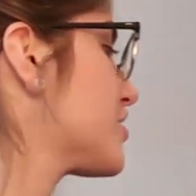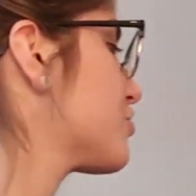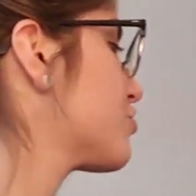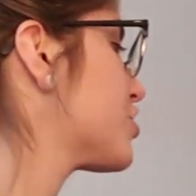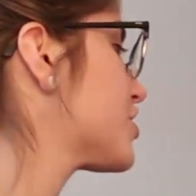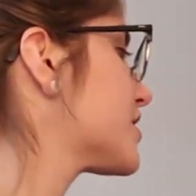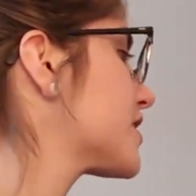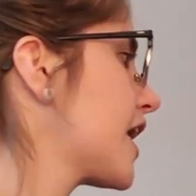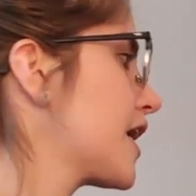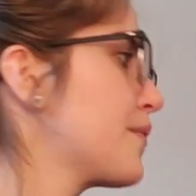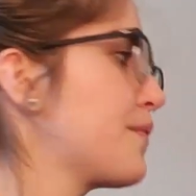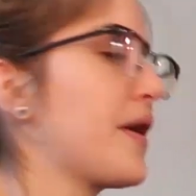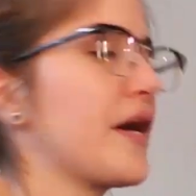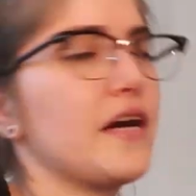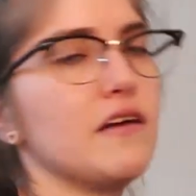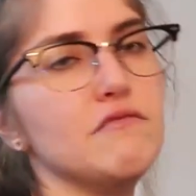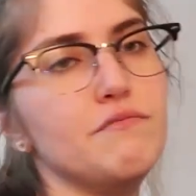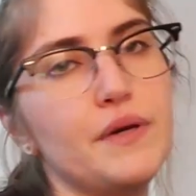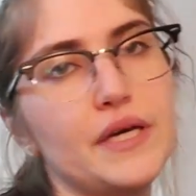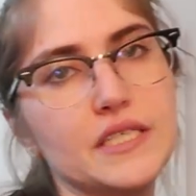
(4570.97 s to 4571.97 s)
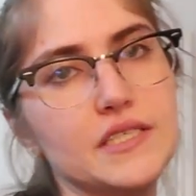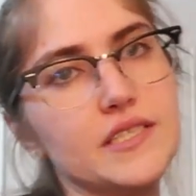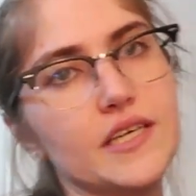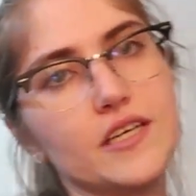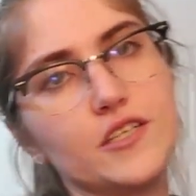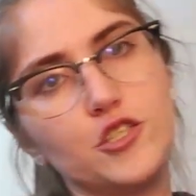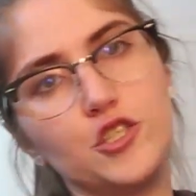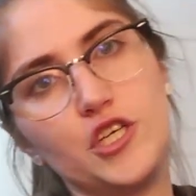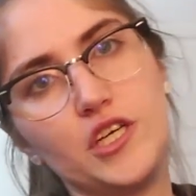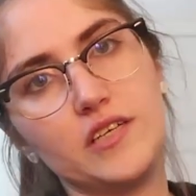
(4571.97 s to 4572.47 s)
also just got a pair of
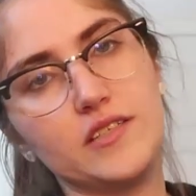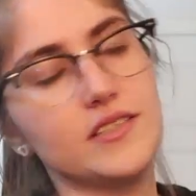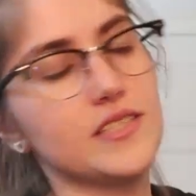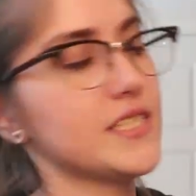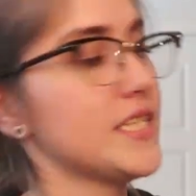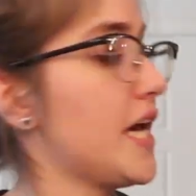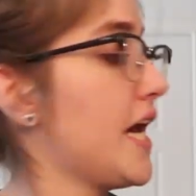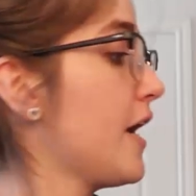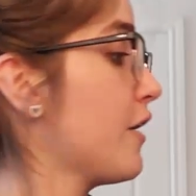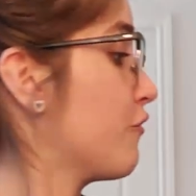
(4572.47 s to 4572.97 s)
basic jeans.